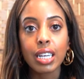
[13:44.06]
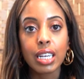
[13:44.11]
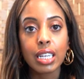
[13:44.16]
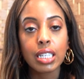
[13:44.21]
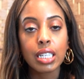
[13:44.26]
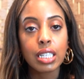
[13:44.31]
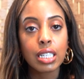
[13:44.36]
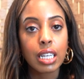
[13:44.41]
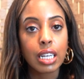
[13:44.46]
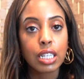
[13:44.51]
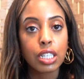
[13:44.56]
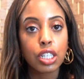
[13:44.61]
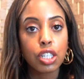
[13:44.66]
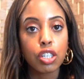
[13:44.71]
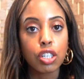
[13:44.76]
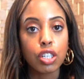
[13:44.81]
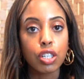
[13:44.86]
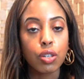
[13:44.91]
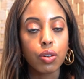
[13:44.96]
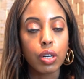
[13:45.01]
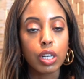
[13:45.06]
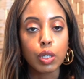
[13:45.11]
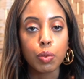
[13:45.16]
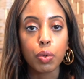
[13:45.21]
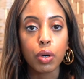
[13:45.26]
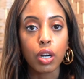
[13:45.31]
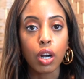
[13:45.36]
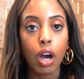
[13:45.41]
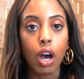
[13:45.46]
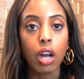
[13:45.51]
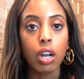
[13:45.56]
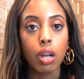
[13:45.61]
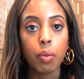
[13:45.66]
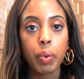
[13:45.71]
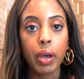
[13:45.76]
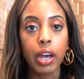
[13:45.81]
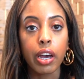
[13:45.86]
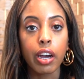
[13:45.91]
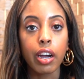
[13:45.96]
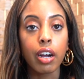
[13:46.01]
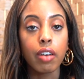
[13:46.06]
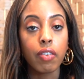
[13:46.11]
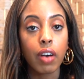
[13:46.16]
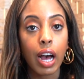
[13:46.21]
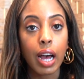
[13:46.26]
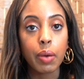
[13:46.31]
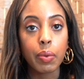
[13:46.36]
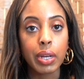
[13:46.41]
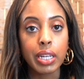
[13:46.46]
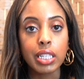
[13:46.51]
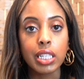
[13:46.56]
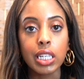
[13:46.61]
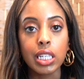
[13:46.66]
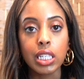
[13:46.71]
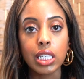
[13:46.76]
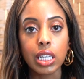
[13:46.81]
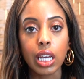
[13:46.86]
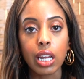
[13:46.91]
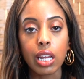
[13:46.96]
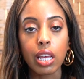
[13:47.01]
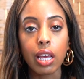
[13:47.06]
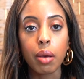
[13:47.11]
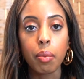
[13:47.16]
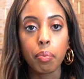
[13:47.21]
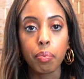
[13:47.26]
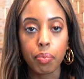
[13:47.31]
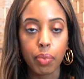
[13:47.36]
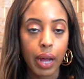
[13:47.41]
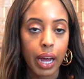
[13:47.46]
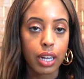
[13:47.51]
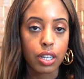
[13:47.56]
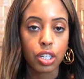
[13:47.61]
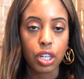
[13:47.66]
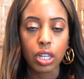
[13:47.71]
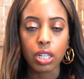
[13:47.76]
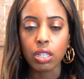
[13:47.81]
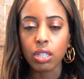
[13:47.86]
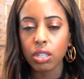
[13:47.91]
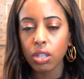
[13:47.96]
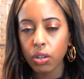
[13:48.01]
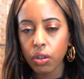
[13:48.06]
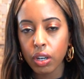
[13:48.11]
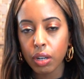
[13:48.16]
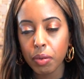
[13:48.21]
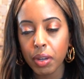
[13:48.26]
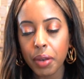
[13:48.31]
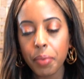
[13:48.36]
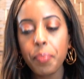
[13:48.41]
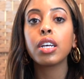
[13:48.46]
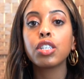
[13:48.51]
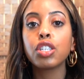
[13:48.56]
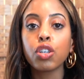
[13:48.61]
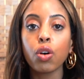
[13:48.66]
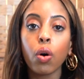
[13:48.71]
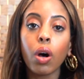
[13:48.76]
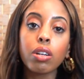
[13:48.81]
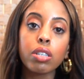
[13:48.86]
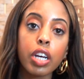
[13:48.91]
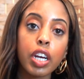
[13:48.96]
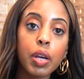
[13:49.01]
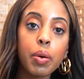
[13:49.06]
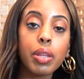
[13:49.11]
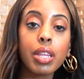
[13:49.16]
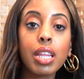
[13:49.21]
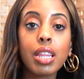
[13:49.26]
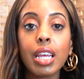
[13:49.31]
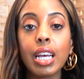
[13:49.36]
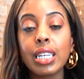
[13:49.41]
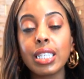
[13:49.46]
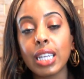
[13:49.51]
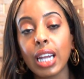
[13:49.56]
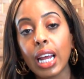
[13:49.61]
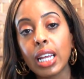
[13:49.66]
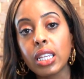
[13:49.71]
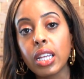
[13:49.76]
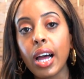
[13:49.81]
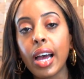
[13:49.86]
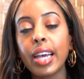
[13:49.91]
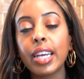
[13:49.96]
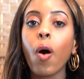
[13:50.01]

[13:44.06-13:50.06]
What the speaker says: easiest thing to do is put on a pair of high-waisted skinny black jeans. You know what I mean? So I'll tell you what the things that I like.